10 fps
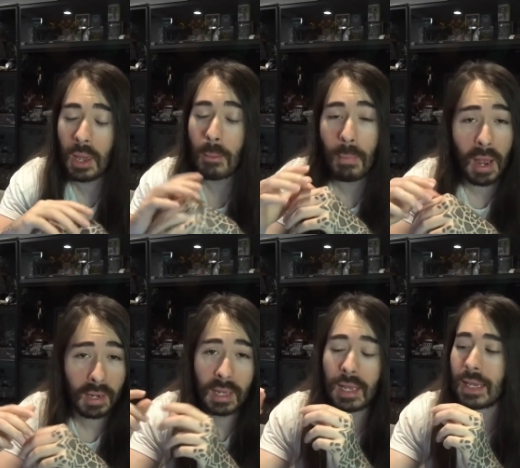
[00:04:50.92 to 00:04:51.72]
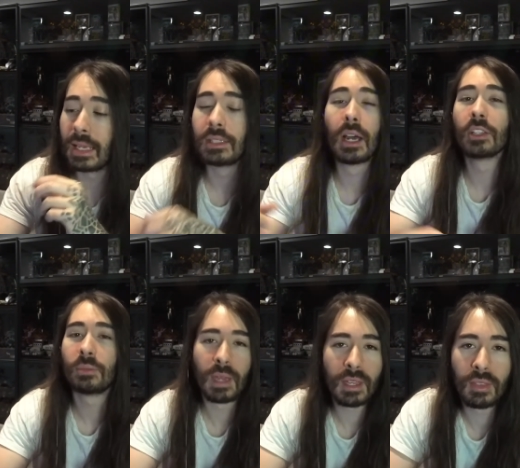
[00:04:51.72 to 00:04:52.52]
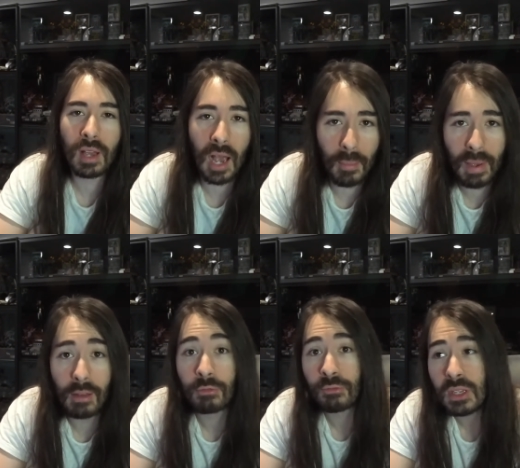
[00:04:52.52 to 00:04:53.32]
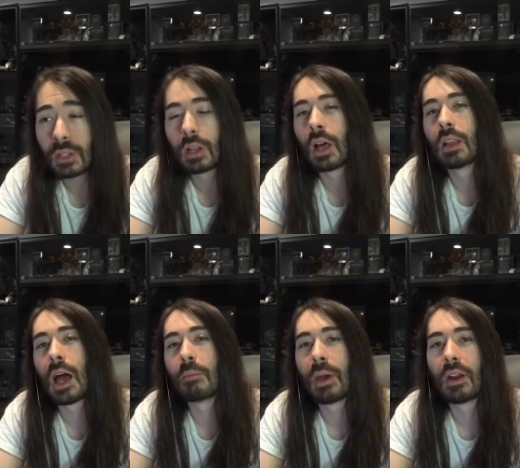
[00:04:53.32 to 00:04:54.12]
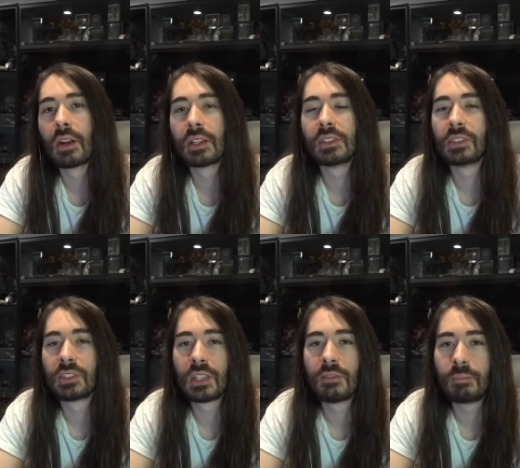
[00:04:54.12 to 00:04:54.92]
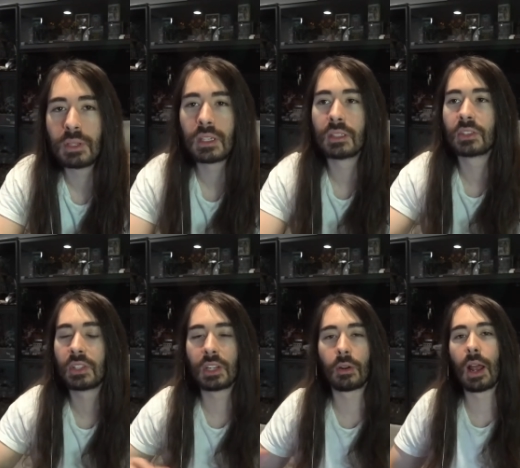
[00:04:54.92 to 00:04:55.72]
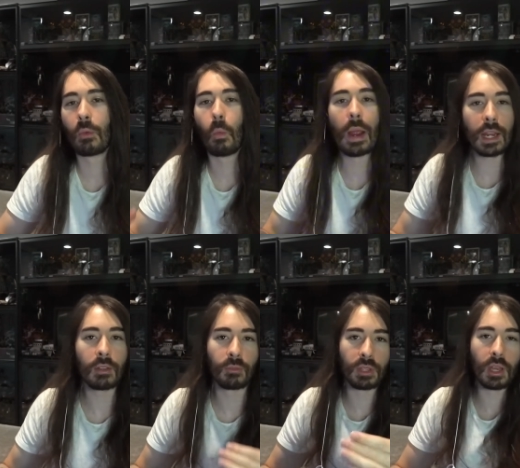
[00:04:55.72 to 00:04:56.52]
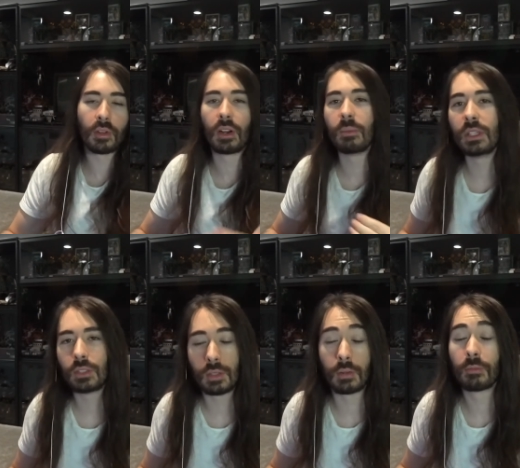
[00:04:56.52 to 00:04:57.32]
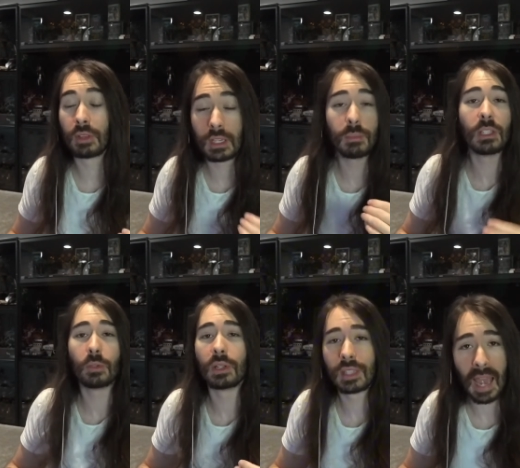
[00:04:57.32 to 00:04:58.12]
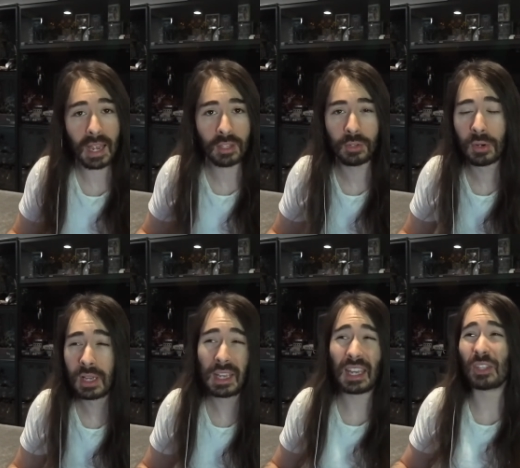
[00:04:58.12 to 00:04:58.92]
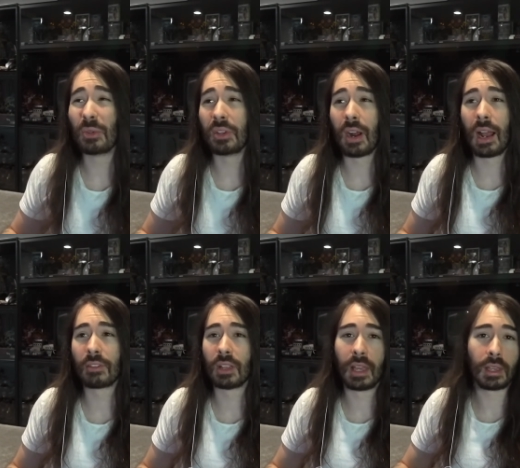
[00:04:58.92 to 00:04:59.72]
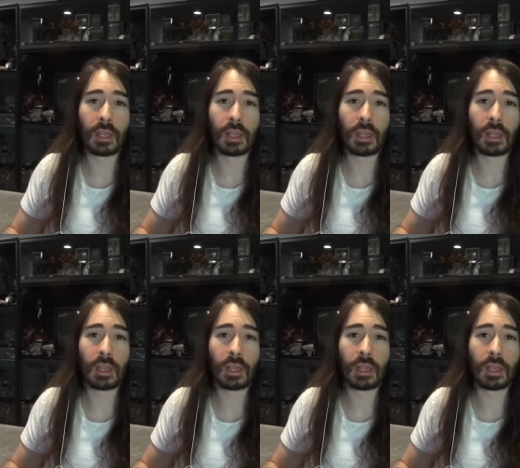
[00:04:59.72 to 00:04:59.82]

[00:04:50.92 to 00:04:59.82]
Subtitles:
But it does make the combat feel a lot better because instead of being sitting around waiting for the other enemy or for the enemy to attack you and you either have to like